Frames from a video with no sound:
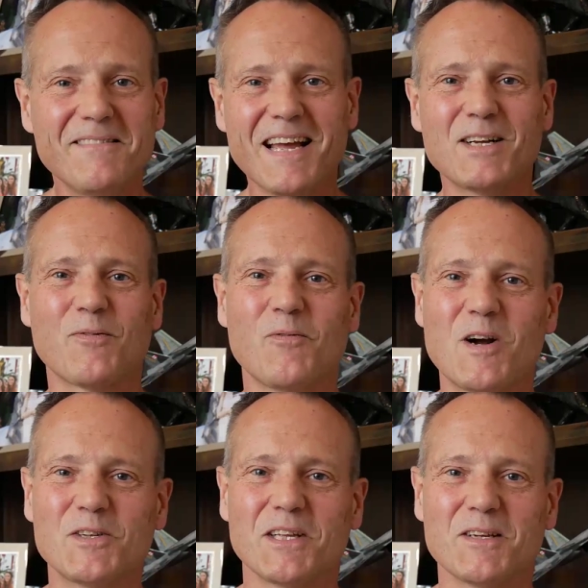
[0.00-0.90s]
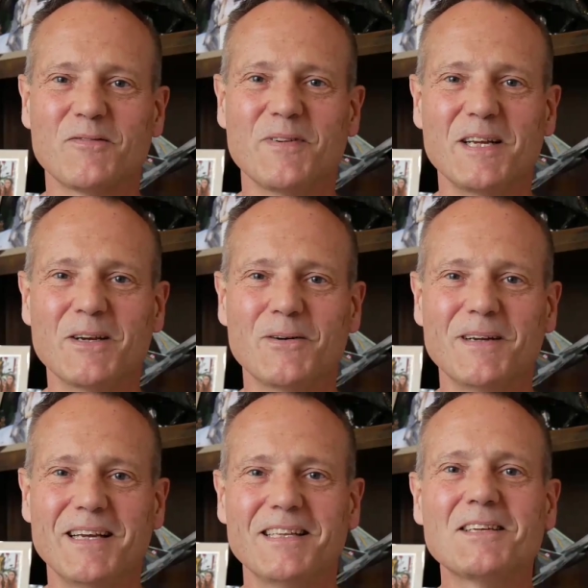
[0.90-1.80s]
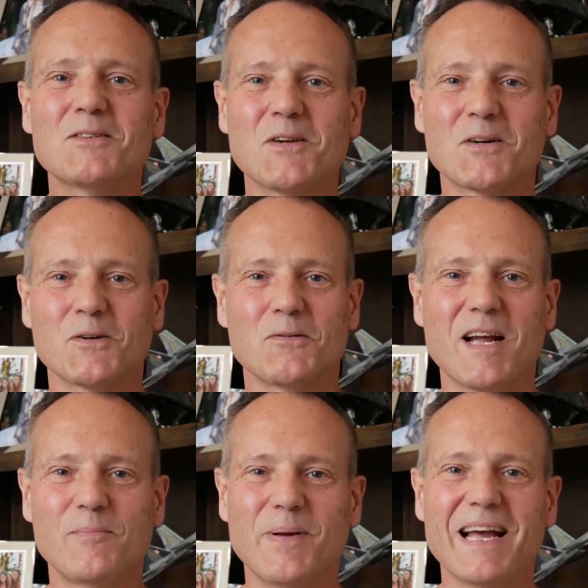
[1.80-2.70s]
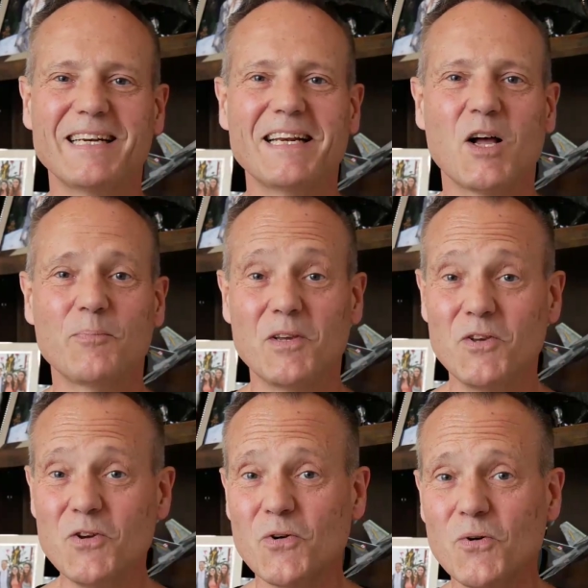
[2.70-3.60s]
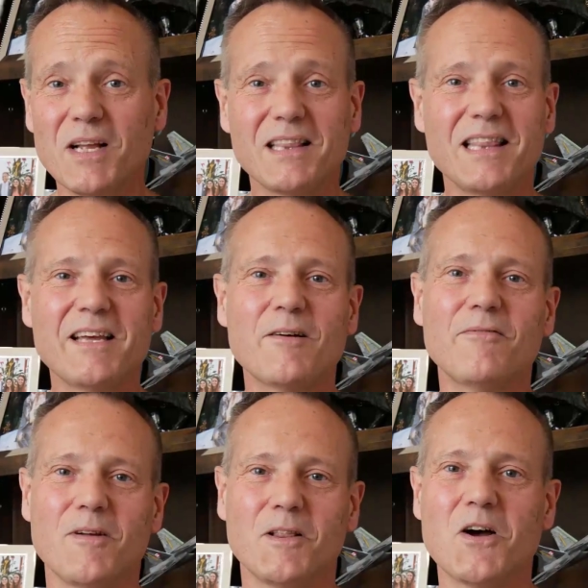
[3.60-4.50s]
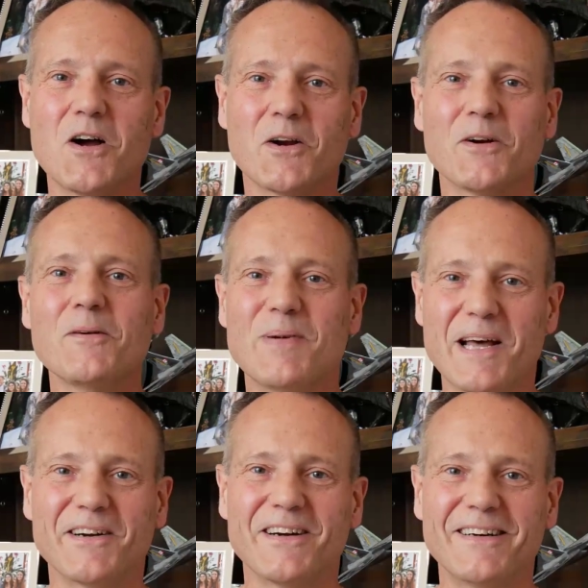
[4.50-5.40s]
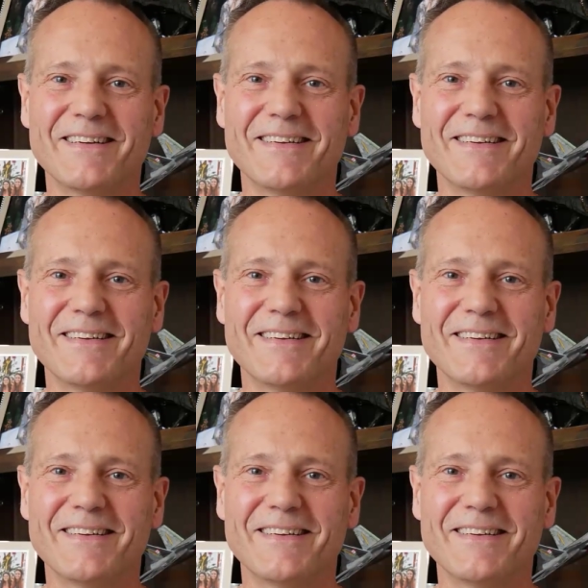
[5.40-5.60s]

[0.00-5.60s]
Thanks for watching this video. This is Dr. Grant Pagdin helping you live longer better.